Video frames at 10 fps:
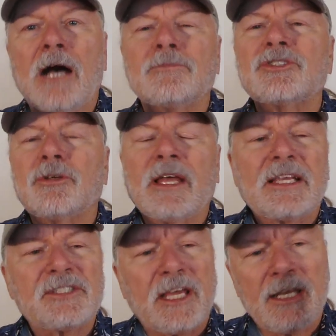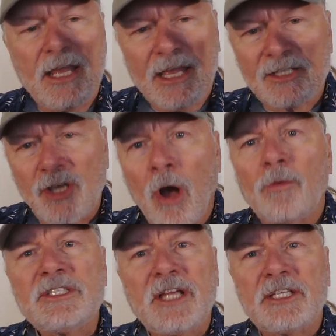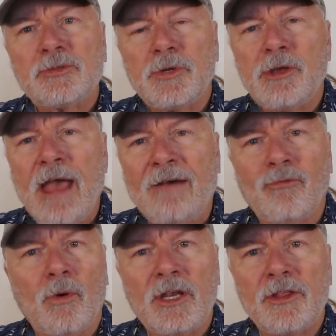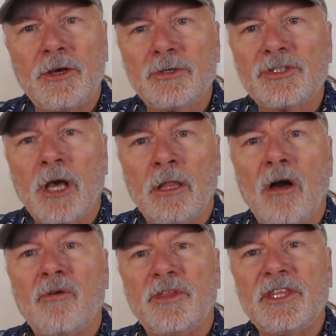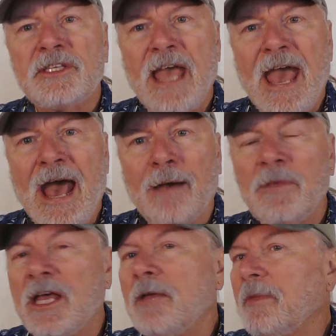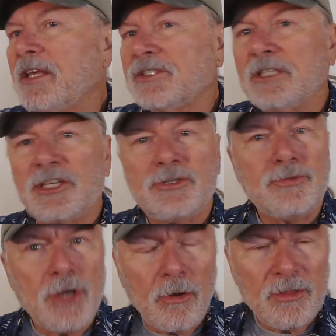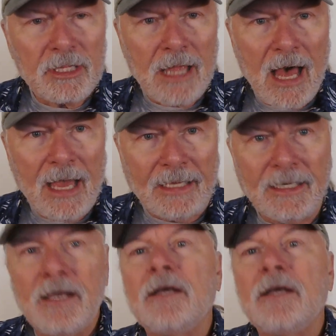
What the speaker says: So like I said, it's always nice when you have one of those along with the tab, because unless you know the line,